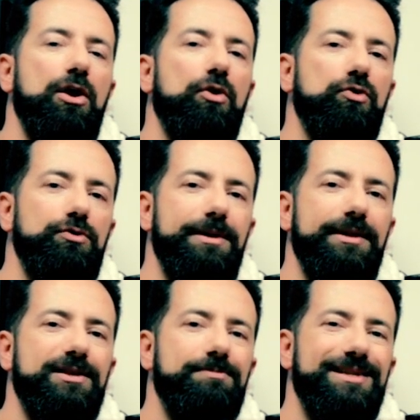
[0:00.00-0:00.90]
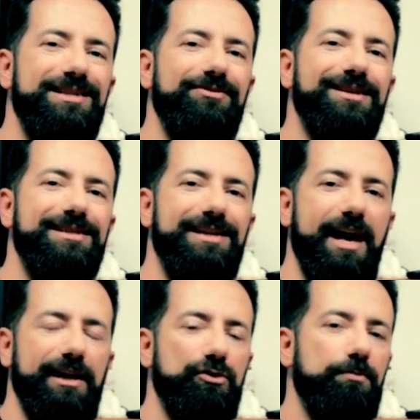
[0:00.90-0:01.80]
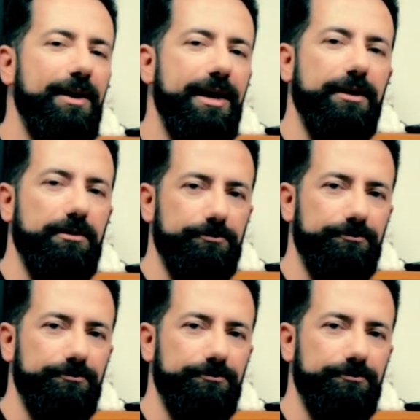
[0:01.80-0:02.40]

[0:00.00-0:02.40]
would be the specific style you're playing.